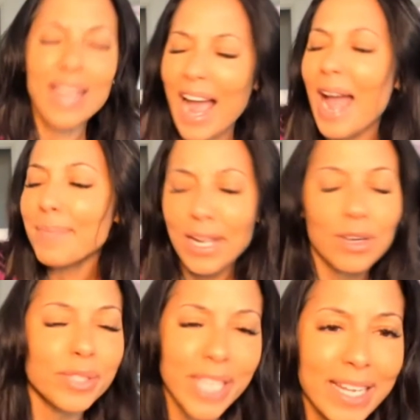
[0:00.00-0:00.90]
I'm not going
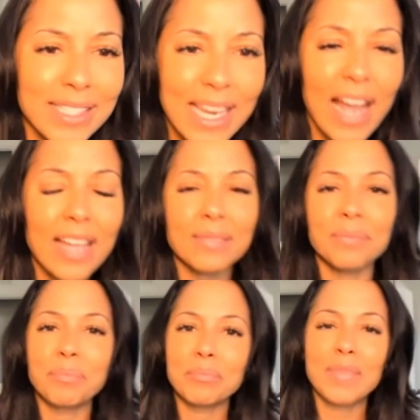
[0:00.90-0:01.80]
to say it's not.
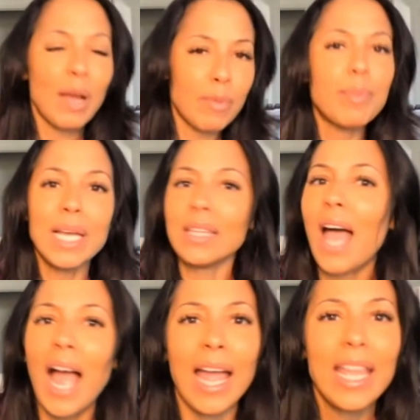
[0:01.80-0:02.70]
That would be a
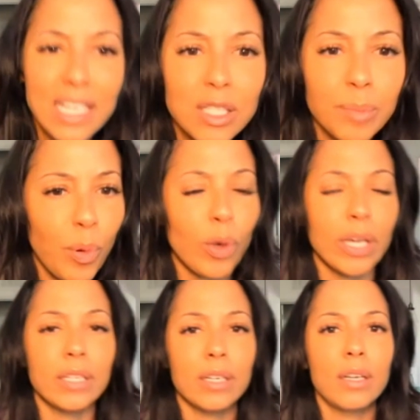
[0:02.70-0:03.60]
lie. It is
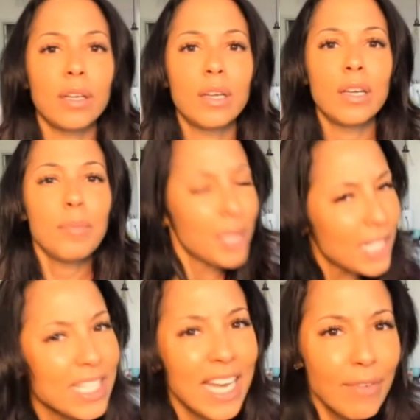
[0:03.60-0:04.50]
important. But
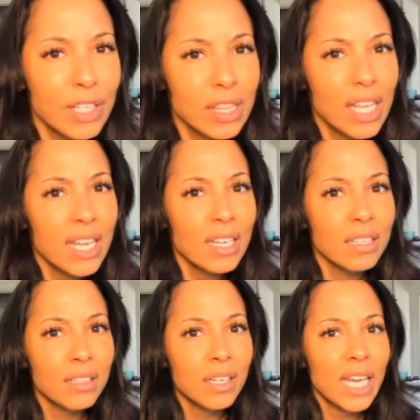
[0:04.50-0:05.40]
is it everything?
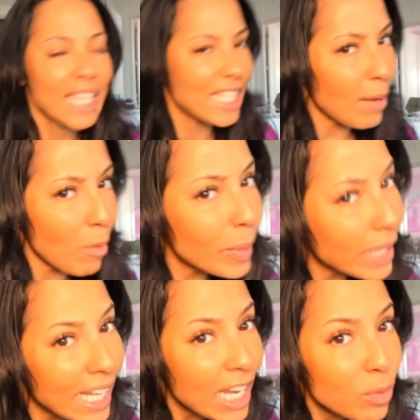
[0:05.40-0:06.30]
Is that what we
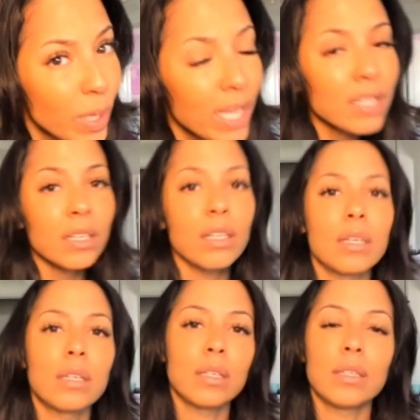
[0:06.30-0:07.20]
lead with?
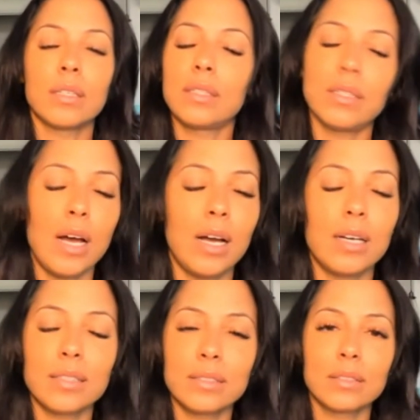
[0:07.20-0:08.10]
Nah,
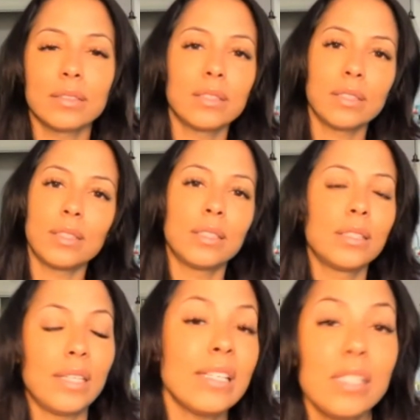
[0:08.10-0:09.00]

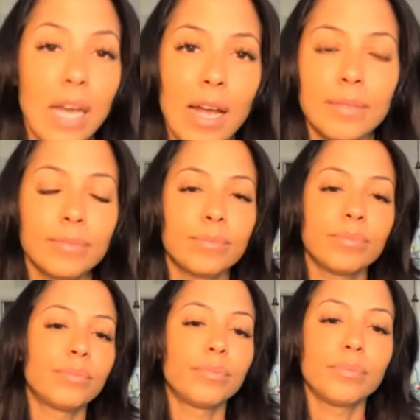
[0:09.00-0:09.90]
it's not.
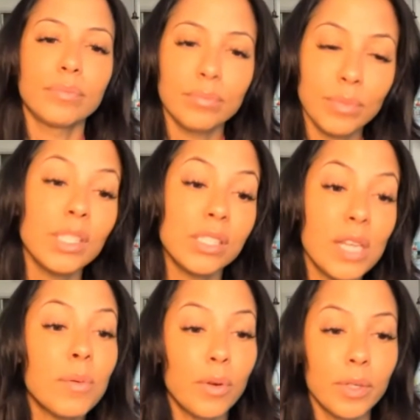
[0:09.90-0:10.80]
But let's
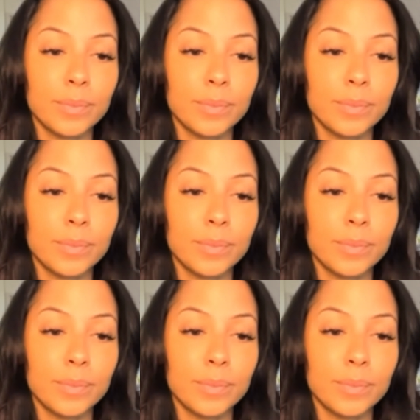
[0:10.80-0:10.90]
keep going.